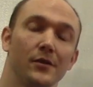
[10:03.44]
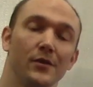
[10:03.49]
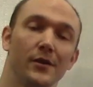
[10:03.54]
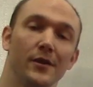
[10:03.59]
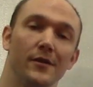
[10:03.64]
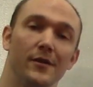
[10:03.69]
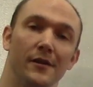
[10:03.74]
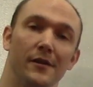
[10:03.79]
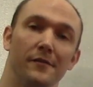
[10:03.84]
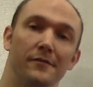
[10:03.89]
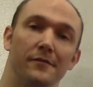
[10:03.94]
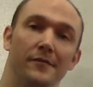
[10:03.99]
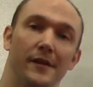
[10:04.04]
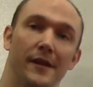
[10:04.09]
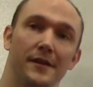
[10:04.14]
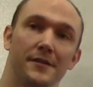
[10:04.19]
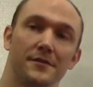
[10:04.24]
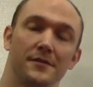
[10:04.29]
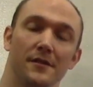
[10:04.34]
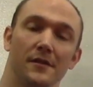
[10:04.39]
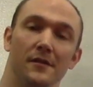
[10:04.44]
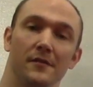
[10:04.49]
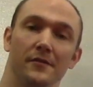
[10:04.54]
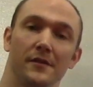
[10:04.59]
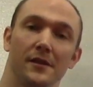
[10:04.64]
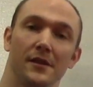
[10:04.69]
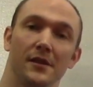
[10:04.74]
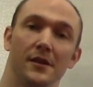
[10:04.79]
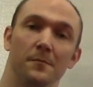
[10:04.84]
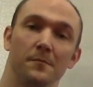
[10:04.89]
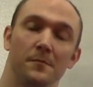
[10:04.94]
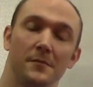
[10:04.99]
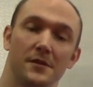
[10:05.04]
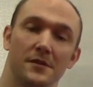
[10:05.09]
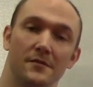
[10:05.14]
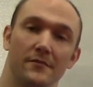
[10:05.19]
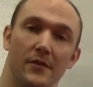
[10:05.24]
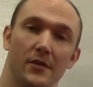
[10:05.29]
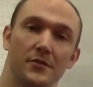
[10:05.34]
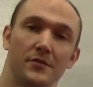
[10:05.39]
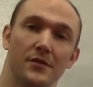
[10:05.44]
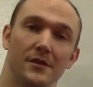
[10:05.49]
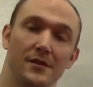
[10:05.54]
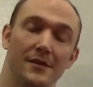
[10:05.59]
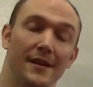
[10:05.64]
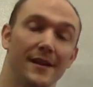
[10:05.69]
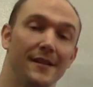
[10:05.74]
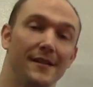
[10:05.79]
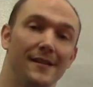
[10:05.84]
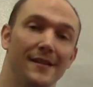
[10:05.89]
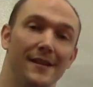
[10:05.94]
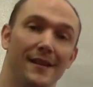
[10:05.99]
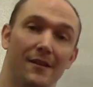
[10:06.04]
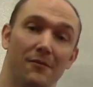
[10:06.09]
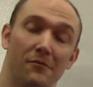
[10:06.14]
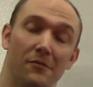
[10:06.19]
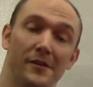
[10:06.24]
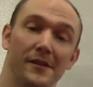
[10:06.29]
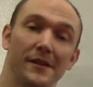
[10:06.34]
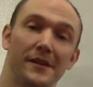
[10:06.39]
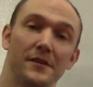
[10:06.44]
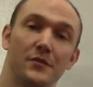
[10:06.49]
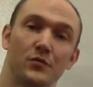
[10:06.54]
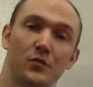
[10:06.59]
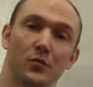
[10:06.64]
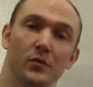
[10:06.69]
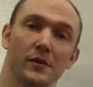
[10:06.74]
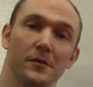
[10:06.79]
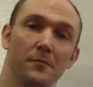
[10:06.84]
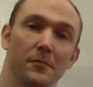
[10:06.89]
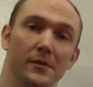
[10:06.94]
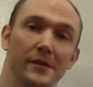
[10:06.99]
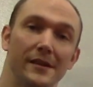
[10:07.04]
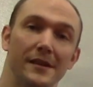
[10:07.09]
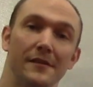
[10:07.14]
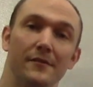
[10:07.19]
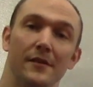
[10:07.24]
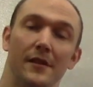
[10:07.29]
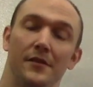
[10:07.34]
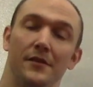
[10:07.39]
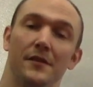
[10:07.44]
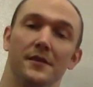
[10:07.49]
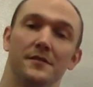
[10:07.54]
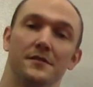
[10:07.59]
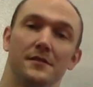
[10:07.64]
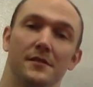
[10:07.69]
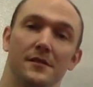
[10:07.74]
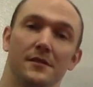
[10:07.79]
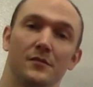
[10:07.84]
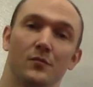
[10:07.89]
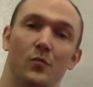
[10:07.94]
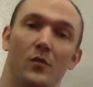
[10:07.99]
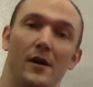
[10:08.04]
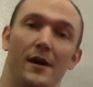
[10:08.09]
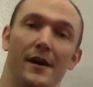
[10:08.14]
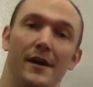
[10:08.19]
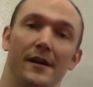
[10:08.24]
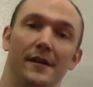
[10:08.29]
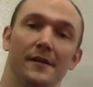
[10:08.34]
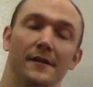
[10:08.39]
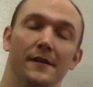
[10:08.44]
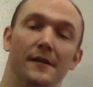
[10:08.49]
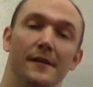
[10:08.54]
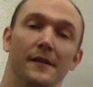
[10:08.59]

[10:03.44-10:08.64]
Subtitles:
good enough at solving hip dysfunction yet, and I really truly believe that this is why.